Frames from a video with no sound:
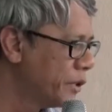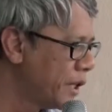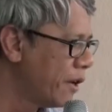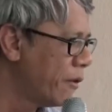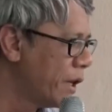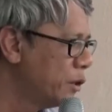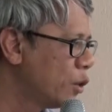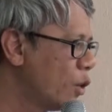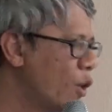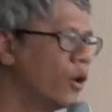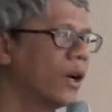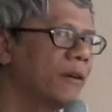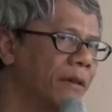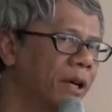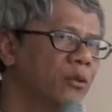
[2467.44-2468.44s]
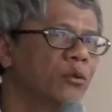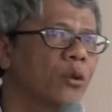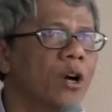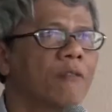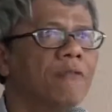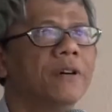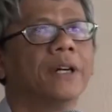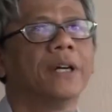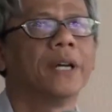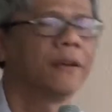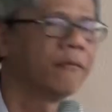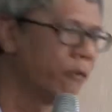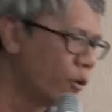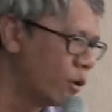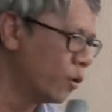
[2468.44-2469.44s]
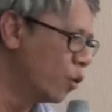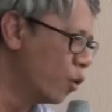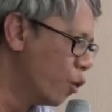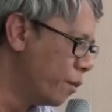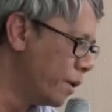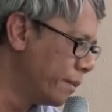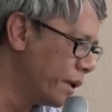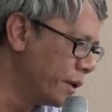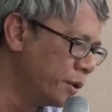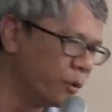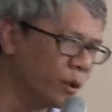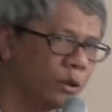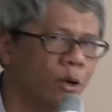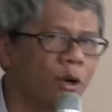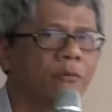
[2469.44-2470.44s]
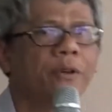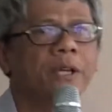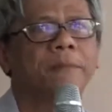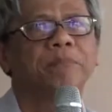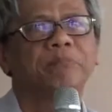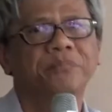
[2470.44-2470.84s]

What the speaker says: say where you go and where to cover and who people you will talk with.